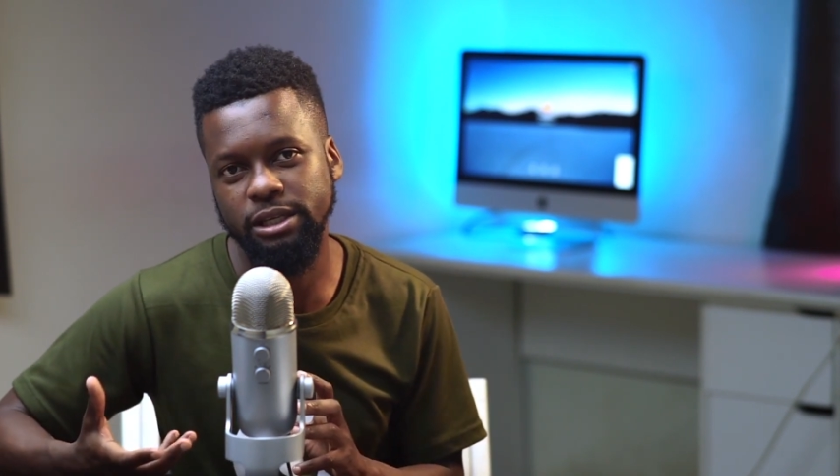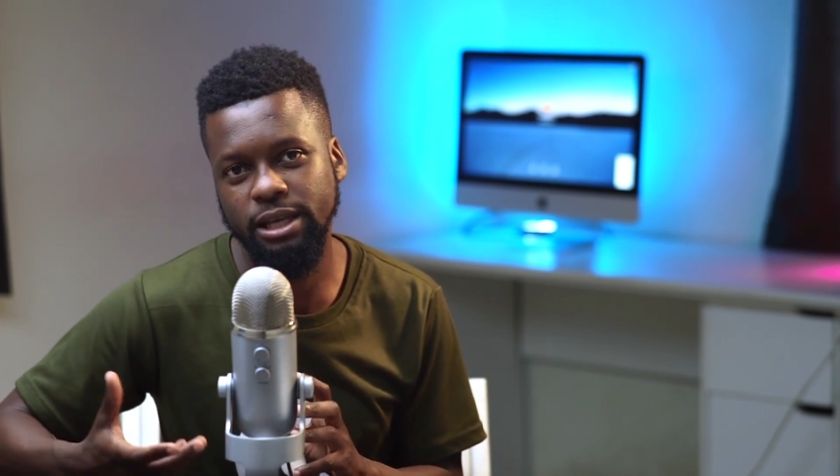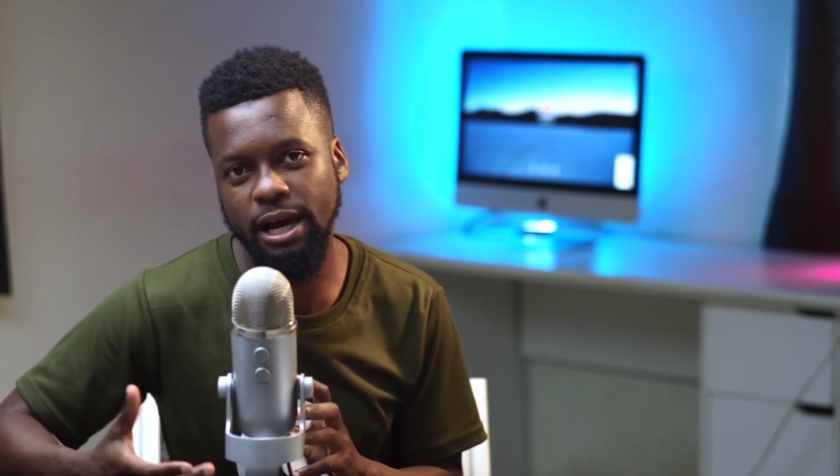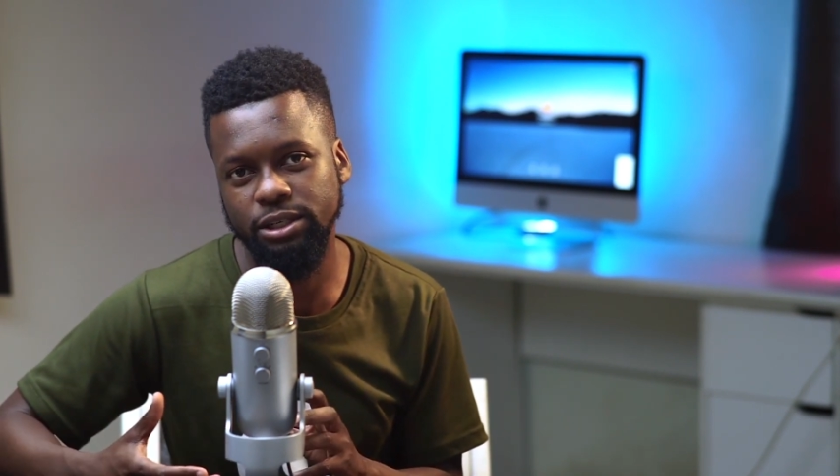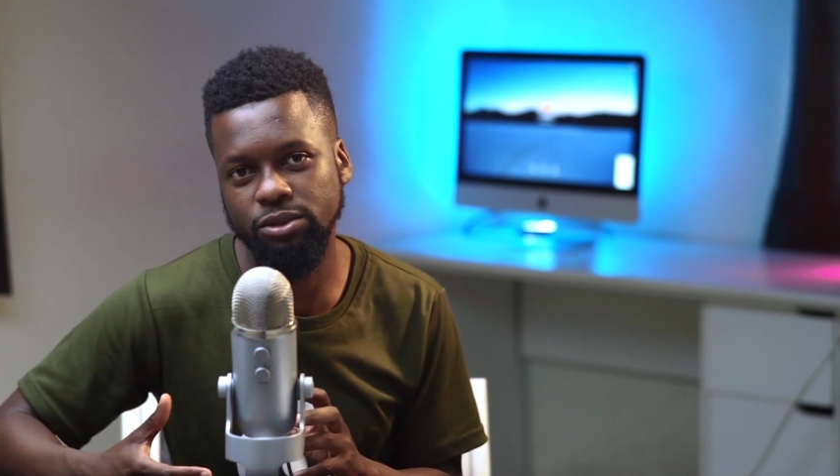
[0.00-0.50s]
this
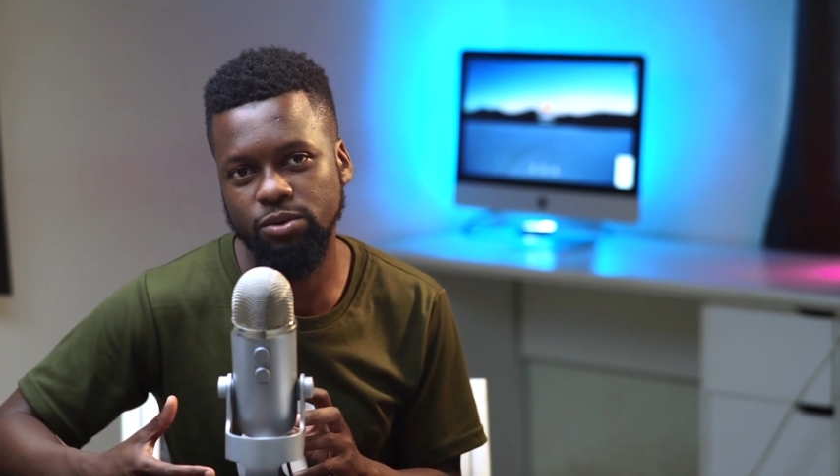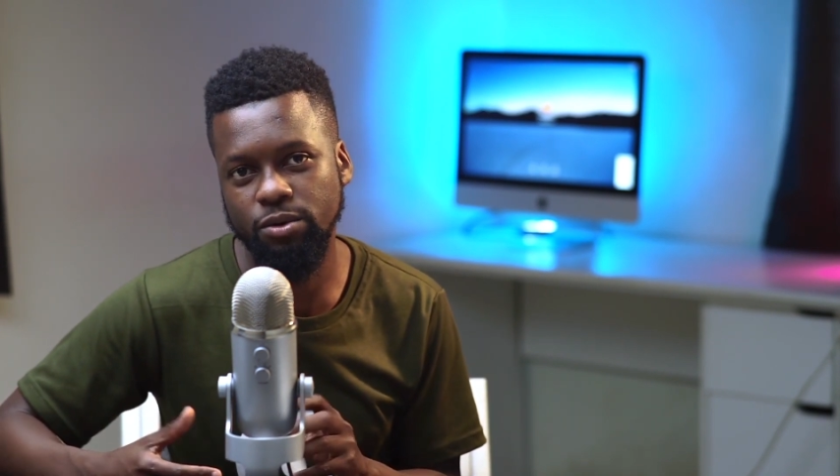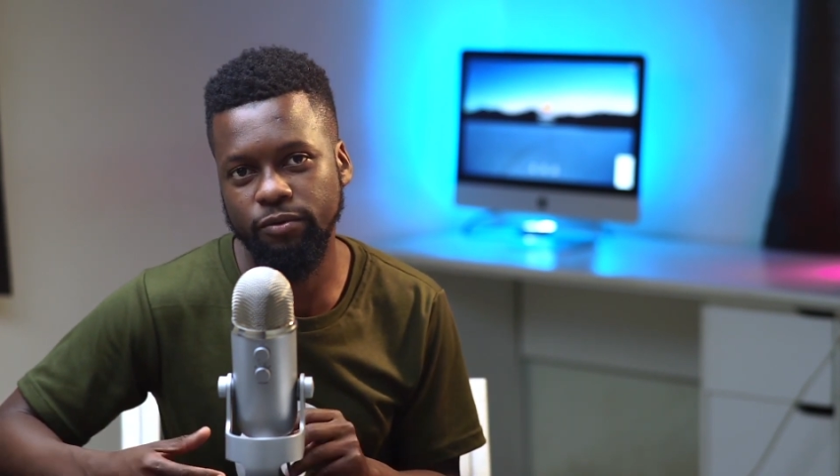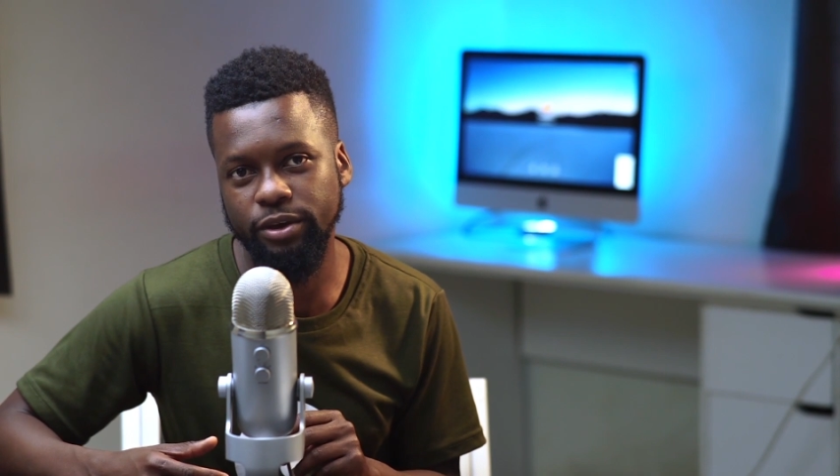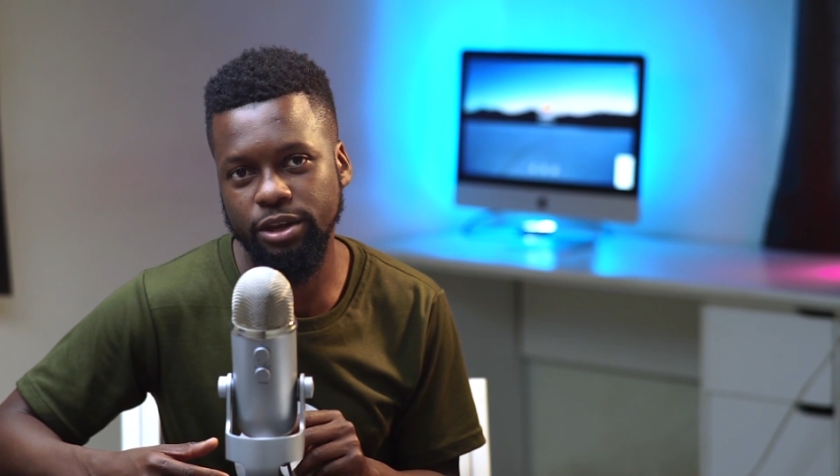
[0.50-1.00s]

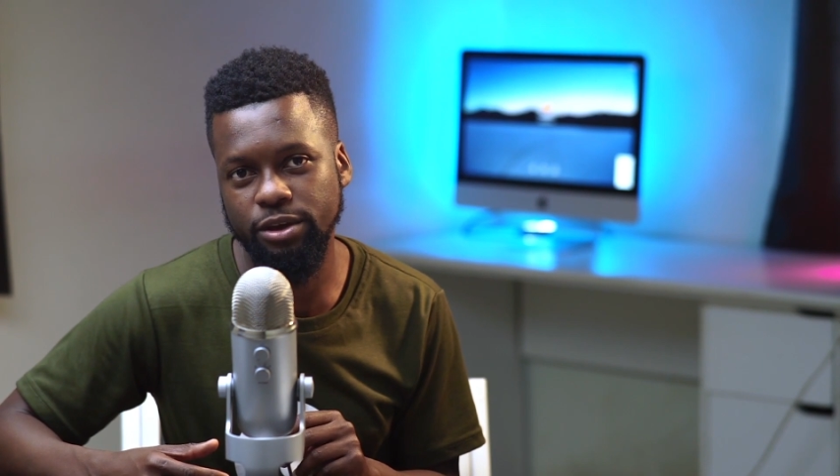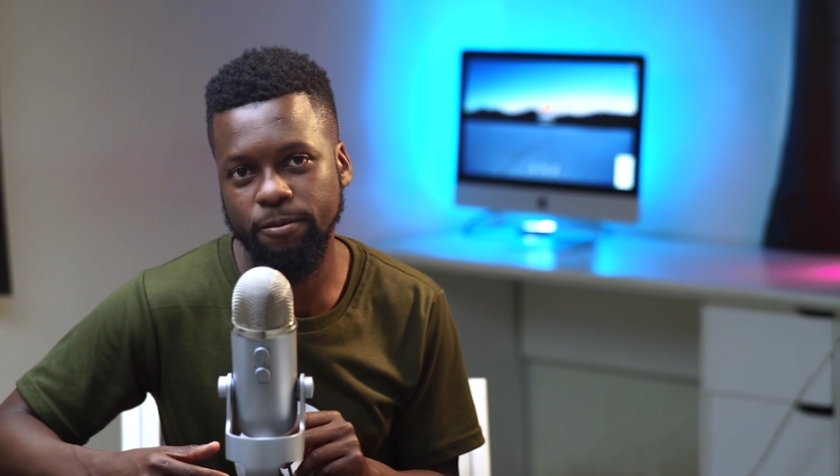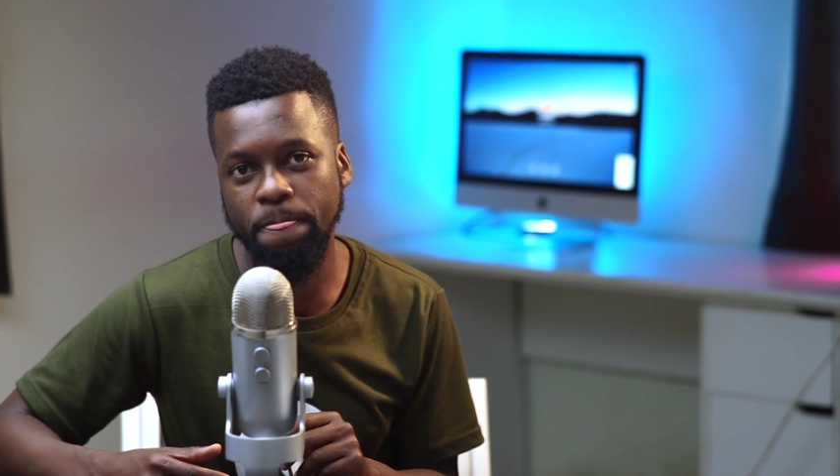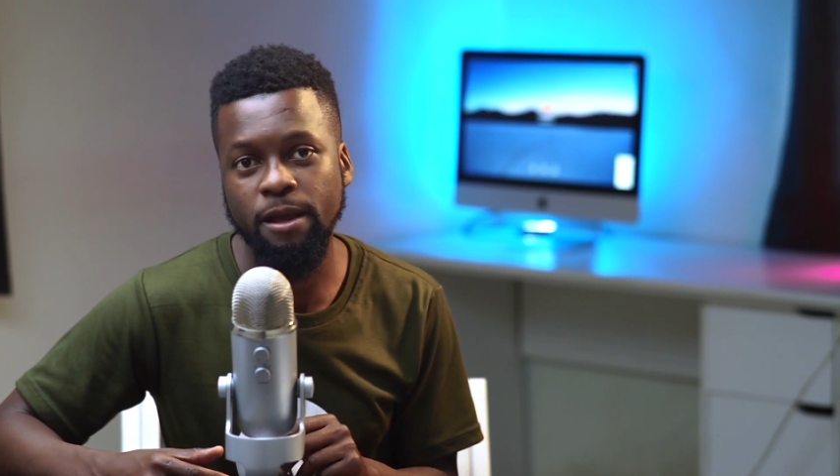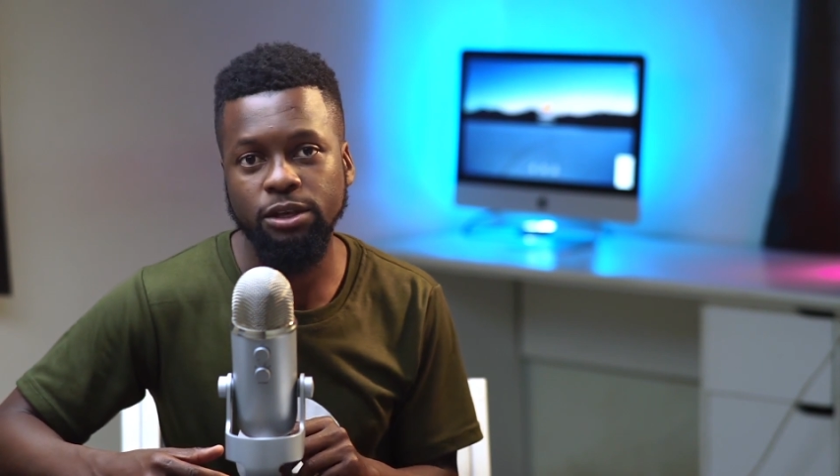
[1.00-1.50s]
actual video?